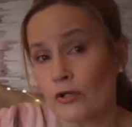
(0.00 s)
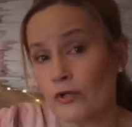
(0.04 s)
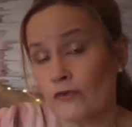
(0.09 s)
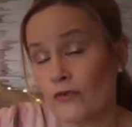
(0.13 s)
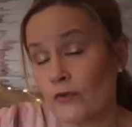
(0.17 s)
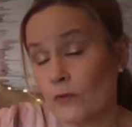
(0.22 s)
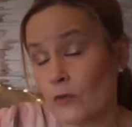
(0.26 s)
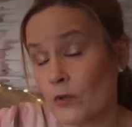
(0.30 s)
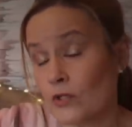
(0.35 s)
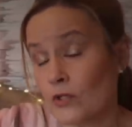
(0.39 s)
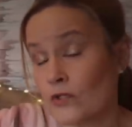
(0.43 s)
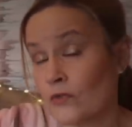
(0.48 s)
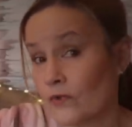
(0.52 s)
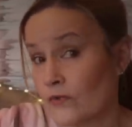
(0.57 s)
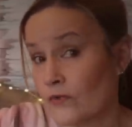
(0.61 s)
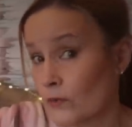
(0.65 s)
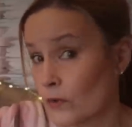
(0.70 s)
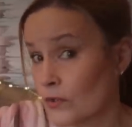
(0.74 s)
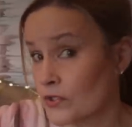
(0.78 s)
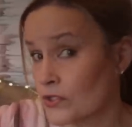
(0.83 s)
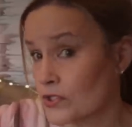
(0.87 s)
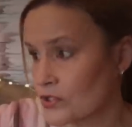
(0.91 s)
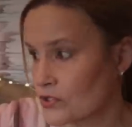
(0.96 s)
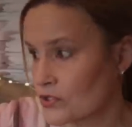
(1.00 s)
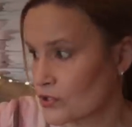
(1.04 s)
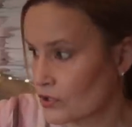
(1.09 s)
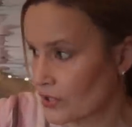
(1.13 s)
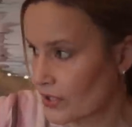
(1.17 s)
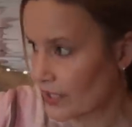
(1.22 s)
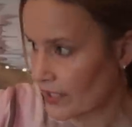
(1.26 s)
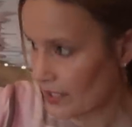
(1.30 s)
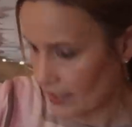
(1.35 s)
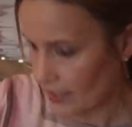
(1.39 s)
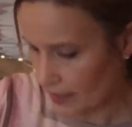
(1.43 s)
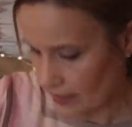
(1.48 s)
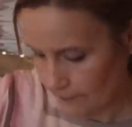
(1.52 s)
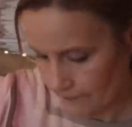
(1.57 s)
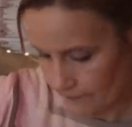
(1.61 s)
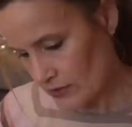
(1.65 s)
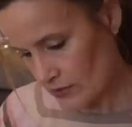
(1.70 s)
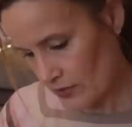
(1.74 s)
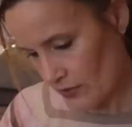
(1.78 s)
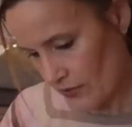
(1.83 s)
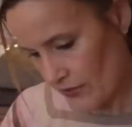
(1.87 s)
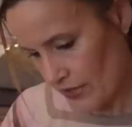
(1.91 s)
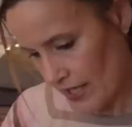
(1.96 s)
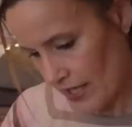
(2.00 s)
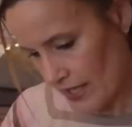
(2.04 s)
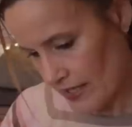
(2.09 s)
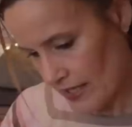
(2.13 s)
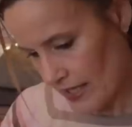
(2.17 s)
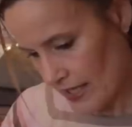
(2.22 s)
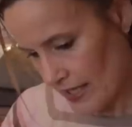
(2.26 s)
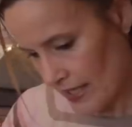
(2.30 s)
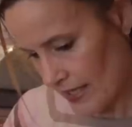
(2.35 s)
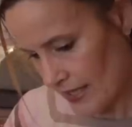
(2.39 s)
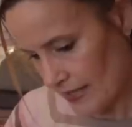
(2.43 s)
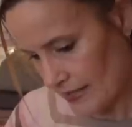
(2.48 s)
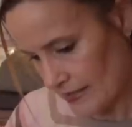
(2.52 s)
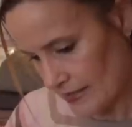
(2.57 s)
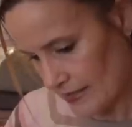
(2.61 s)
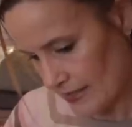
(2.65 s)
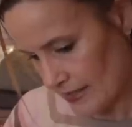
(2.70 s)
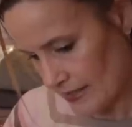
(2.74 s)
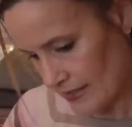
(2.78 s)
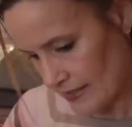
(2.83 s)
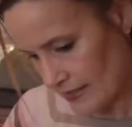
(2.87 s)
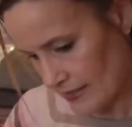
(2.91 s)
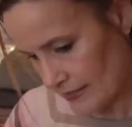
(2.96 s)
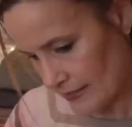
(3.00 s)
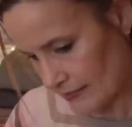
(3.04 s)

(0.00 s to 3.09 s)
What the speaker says: enough if you wanted to tuck it in. So then I did